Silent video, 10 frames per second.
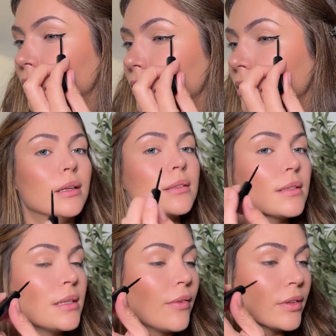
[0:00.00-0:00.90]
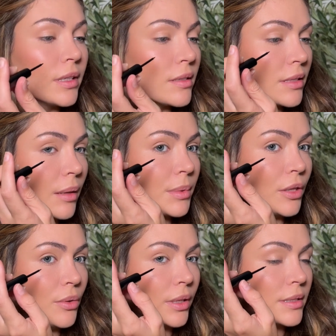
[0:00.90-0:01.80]
This is definitely a step that you
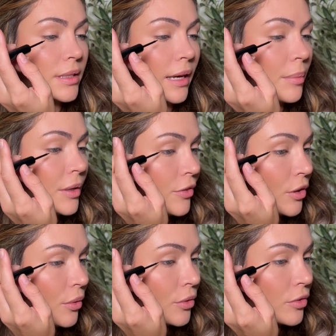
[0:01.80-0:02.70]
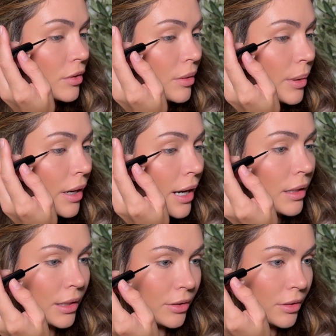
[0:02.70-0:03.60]
can skip if you don't usually wear
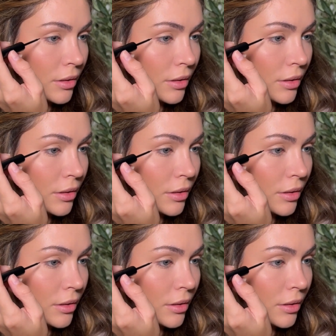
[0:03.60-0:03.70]
eyeliner.